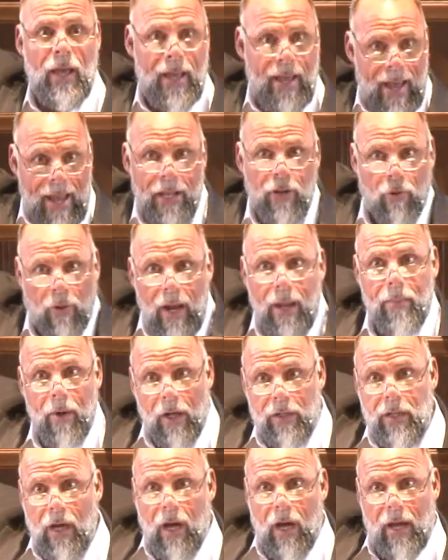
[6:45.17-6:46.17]
and grab
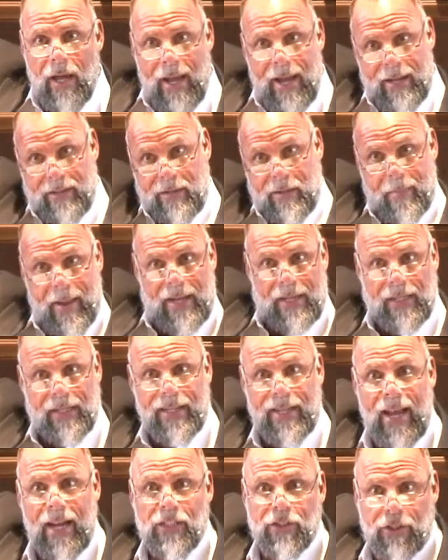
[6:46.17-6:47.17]
onto our hand to make a
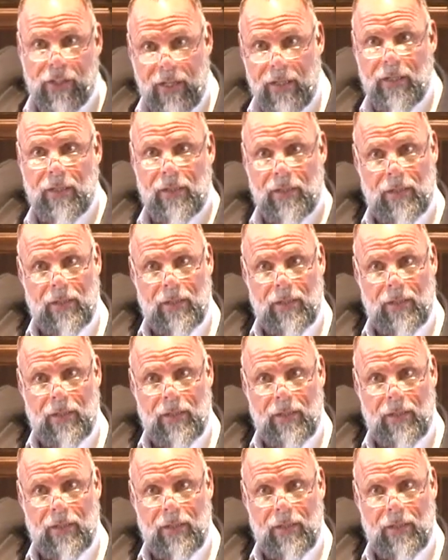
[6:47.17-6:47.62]
connection